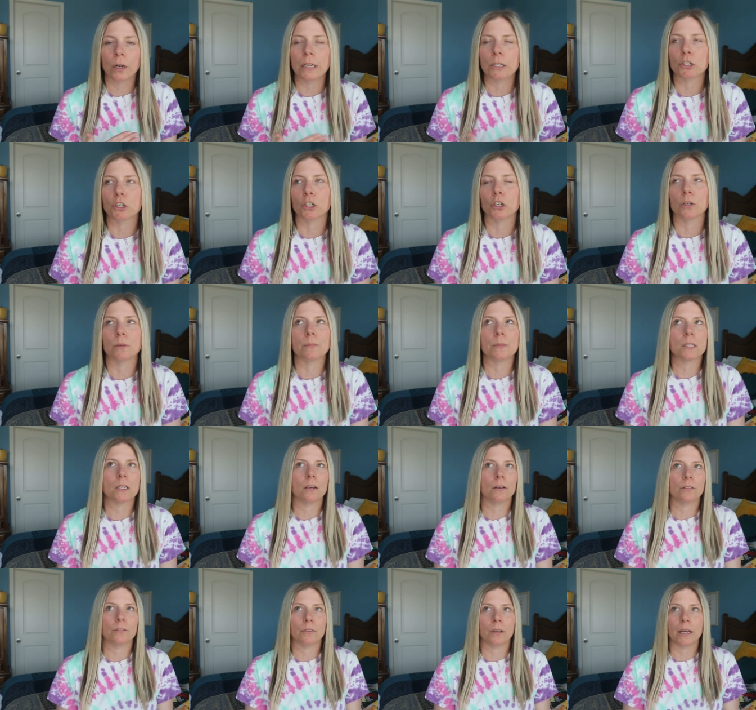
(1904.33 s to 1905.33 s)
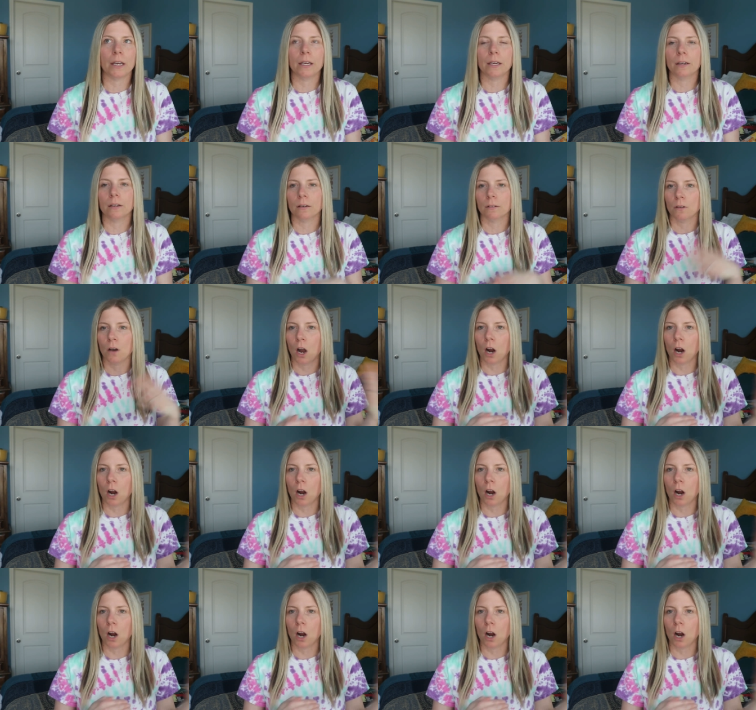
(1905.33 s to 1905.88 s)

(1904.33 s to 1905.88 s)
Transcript: in terms of like